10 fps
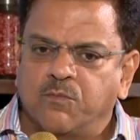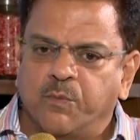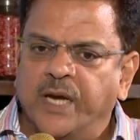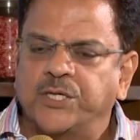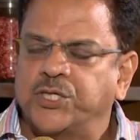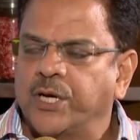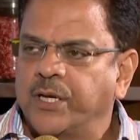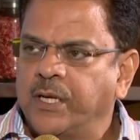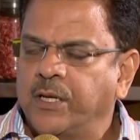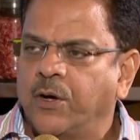
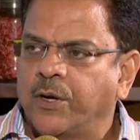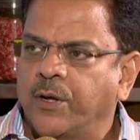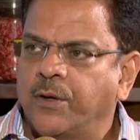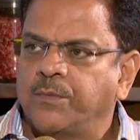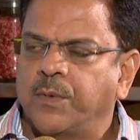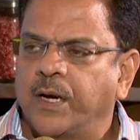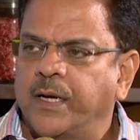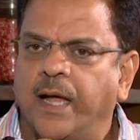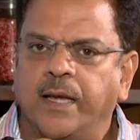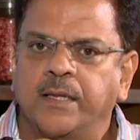Mid-Journey or a
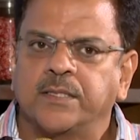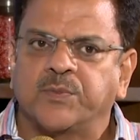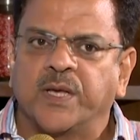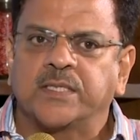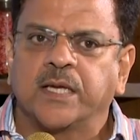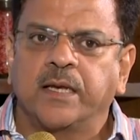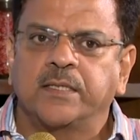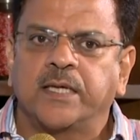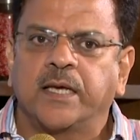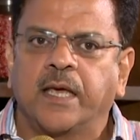DALL-E is basically
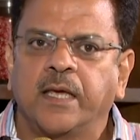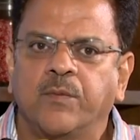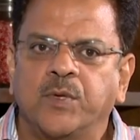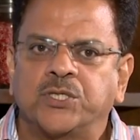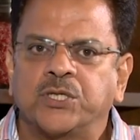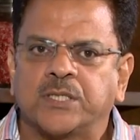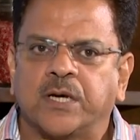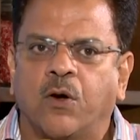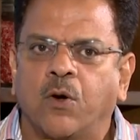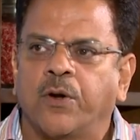taking images
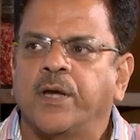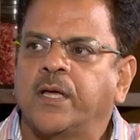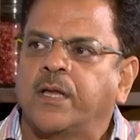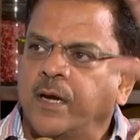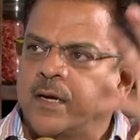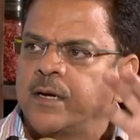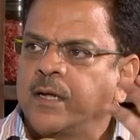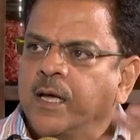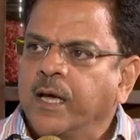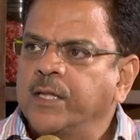that are already created
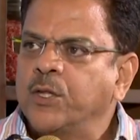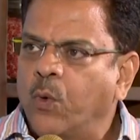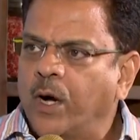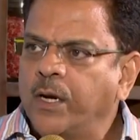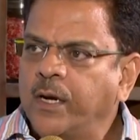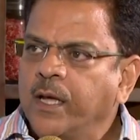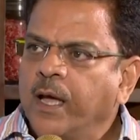in the world